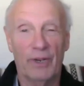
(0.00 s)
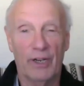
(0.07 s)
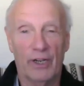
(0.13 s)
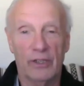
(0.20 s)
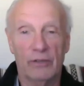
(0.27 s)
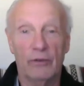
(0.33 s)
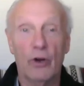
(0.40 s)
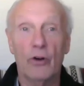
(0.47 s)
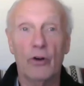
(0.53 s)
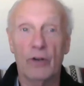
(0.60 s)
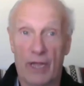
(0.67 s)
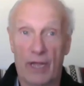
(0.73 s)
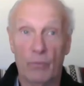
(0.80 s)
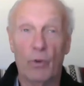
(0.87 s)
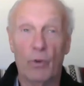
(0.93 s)
on the road.
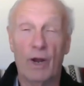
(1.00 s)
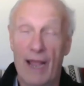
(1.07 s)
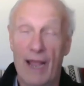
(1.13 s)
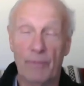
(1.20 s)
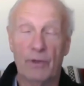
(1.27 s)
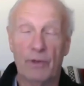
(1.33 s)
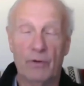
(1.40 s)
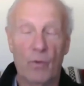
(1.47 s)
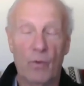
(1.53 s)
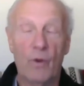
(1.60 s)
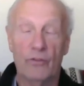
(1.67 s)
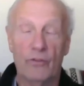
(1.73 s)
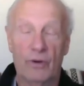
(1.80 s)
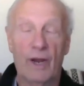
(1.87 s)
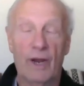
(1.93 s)
And what happened
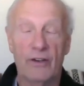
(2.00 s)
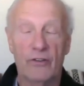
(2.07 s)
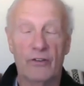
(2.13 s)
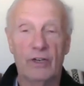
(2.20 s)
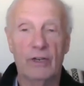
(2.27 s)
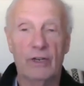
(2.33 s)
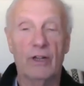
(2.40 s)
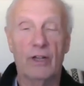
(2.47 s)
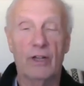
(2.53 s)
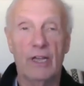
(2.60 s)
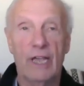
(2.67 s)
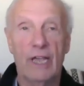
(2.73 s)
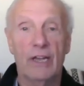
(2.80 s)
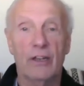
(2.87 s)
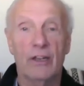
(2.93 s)
was, you're right, it
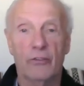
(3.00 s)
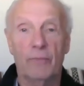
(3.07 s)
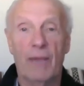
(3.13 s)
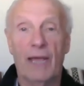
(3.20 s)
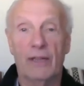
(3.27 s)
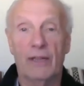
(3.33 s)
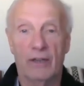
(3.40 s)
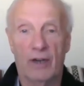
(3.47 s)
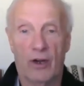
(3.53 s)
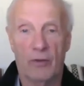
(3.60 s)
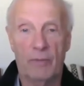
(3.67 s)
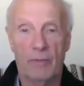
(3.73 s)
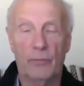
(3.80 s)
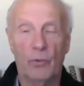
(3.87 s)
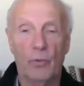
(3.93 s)
expanded. I
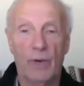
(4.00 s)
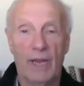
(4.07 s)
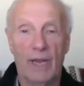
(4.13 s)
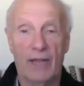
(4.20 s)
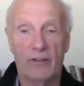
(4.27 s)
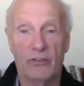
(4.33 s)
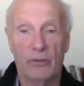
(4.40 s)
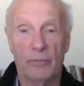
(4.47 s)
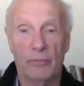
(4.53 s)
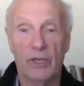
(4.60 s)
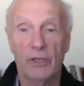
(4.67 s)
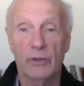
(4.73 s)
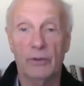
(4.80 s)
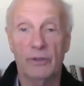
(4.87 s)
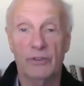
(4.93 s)
remember we had
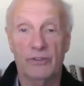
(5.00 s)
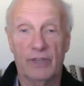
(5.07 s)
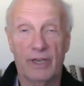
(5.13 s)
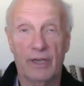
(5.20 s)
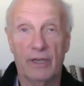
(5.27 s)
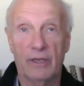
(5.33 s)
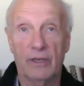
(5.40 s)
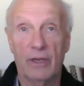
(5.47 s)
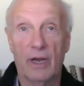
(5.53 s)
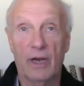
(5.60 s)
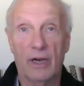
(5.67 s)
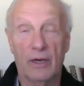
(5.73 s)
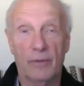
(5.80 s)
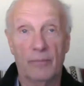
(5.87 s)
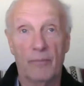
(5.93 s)
somebody who was in
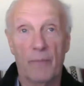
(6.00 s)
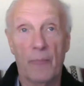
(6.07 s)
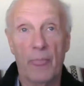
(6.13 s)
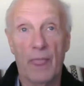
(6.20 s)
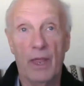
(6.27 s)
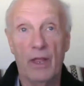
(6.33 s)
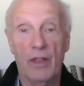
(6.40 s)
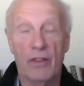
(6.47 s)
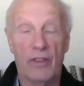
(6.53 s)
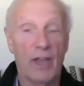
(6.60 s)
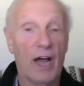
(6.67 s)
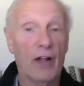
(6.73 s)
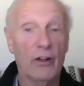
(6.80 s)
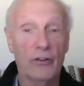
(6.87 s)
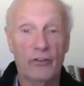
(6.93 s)

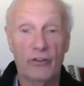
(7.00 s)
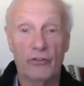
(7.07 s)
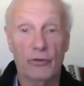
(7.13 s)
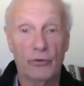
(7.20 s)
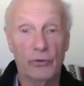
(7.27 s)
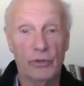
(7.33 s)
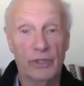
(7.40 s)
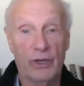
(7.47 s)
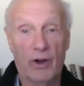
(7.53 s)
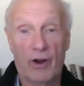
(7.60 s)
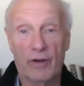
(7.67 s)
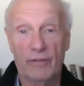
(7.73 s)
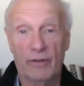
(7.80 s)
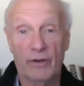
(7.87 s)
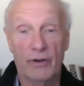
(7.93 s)
theology school at
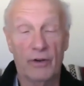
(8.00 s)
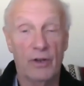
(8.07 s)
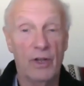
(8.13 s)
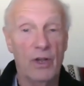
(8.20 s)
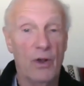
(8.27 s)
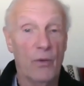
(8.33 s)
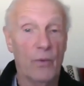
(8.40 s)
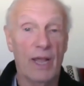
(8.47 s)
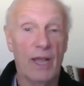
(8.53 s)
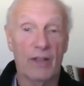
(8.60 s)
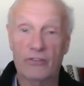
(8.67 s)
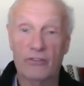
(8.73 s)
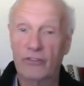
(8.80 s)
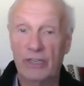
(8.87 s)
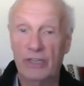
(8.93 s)
Harvard. We had
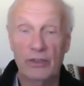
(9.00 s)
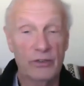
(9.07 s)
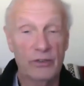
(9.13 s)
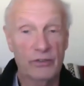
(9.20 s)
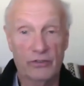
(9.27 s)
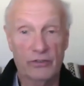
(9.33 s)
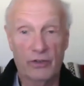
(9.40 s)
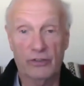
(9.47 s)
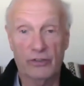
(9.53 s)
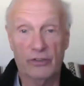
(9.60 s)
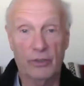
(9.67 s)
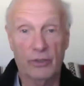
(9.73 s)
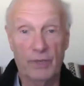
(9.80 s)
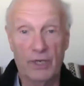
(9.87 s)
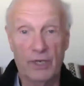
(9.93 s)
singers start to
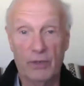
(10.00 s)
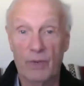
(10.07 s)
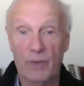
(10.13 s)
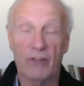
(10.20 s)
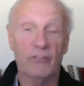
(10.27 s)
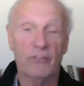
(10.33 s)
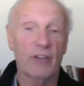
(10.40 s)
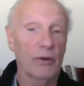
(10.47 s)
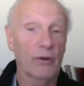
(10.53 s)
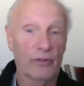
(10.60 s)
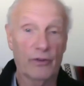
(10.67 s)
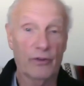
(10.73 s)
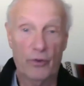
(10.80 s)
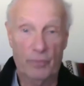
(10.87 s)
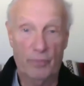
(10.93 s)
come in. We had
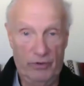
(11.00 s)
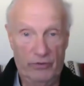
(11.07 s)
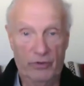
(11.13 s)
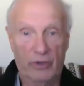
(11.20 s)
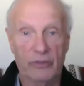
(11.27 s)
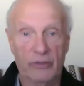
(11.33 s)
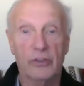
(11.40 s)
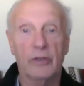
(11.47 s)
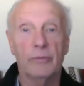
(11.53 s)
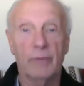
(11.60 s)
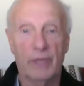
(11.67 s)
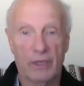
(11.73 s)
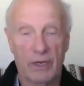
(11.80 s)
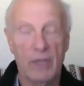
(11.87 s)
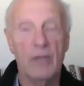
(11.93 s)
psychotherapists start to come
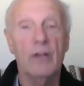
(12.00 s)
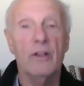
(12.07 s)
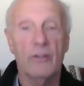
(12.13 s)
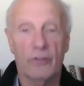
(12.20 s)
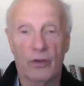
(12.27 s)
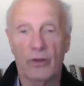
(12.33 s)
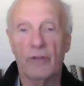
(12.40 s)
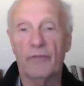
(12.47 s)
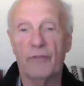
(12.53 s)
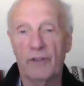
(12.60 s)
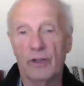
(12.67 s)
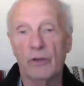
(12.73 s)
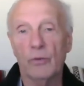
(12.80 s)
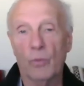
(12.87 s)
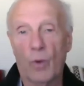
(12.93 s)
in. Right. So the
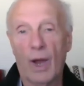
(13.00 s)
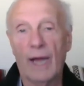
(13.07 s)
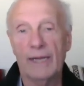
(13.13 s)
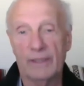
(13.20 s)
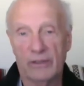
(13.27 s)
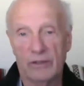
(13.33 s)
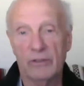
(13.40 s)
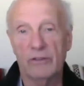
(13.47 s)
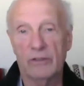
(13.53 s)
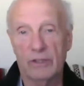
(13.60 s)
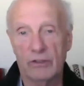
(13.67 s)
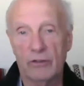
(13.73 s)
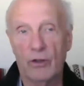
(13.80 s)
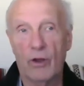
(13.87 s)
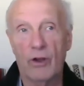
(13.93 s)
field widened.
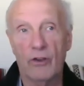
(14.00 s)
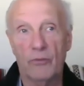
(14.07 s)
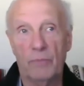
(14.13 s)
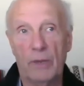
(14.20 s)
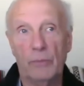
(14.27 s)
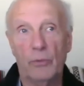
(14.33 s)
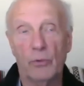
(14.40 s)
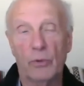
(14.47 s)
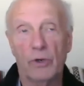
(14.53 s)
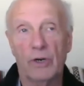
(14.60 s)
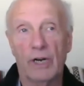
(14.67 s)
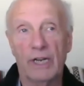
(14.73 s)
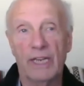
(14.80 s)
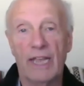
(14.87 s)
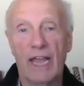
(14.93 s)
As long as people
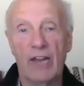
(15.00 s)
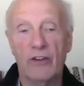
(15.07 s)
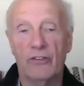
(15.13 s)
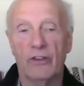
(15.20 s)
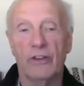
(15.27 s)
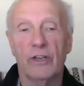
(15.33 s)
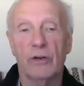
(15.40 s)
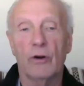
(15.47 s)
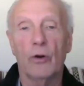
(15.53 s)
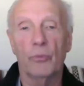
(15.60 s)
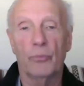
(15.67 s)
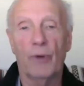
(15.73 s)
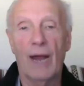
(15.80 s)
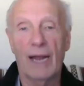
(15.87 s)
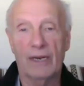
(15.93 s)
were engaged in their own
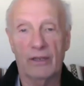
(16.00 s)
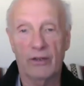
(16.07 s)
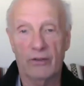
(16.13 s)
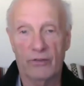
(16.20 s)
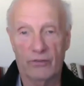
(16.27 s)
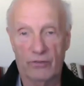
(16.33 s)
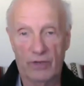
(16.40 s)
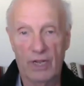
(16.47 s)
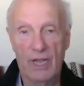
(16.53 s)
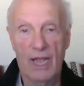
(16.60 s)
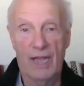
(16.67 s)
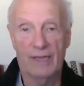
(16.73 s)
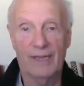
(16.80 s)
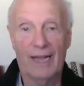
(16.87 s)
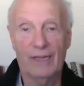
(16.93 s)
practice
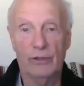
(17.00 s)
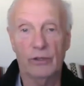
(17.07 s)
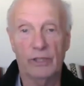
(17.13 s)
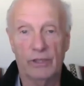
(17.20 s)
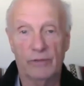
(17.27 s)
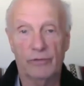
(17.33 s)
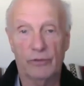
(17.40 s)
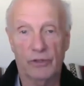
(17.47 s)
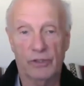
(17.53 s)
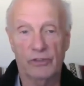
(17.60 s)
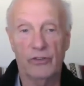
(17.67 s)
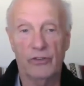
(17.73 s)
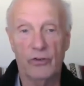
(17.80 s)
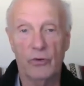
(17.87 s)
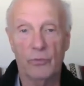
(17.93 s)
and not looking for a
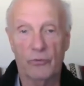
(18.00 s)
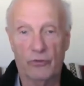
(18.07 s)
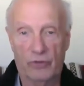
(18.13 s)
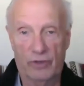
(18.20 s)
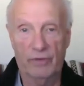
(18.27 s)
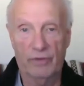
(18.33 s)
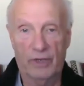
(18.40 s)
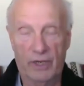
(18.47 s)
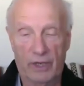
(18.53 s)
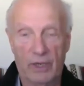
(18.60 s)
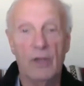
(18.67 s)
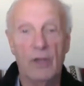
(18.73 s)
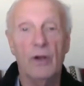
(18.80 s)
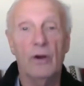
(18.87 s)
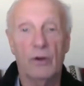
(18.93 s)
continuum certificate,
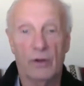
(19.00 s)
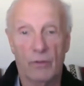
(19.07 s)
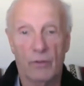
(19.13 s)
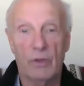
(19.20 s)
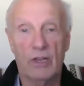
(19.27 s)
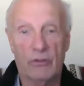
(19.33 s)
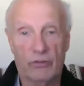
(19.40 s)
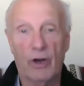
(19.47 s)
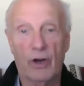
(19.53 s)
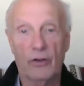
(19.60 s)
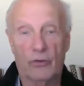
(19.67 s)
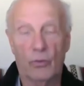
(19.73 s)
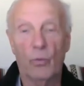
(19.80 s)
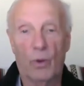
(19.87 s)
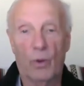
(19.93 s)
we started
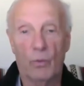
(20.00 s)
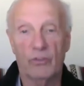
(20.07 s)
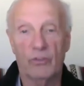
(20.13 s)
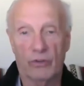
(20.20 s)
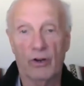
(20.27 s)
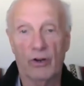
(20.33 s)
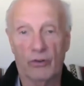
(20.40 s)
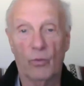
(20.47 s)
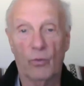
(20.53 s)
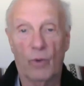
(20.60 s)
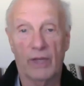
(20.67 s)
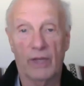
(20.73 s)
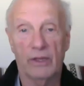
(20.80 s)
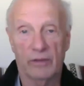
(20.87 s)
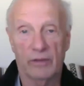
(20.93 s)
to
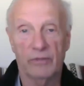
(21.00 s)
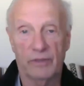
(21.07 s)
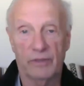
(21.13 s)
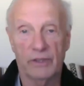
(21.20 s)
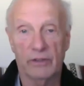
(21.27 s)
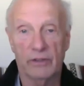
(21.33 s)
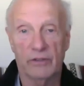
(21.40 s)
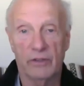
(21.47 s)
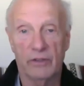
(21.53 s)
widen the field.